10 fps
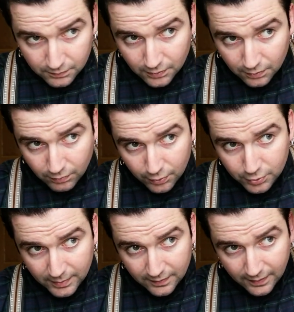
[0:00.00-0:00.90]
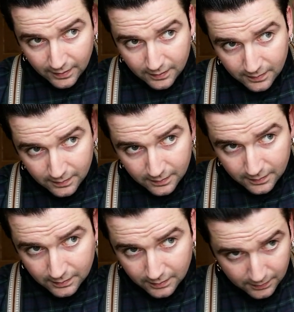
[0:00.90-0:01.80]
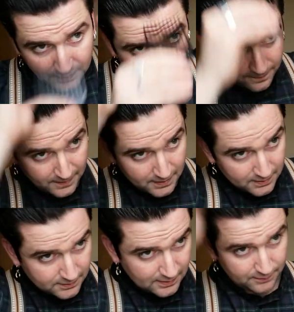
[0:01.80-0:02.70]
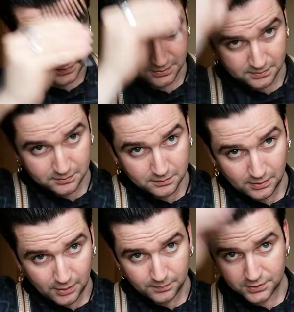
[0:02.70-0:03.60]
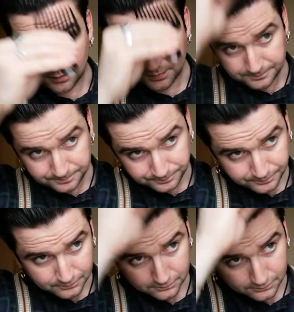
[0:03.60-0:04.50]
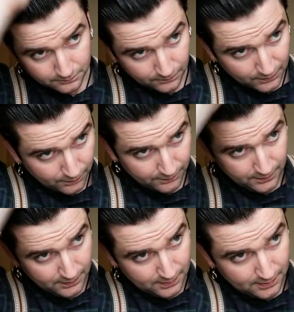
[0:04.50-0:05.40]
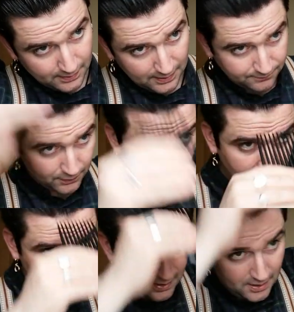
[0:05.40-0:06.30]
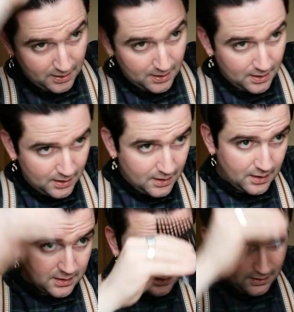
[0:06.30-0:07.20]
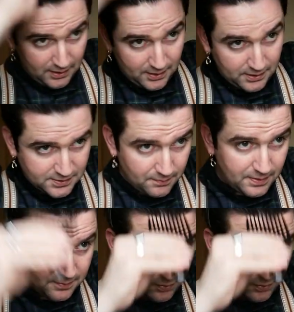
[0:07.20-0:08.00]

got a rogue bit there, can go down. So now we just comb the top with the afro comb. I know some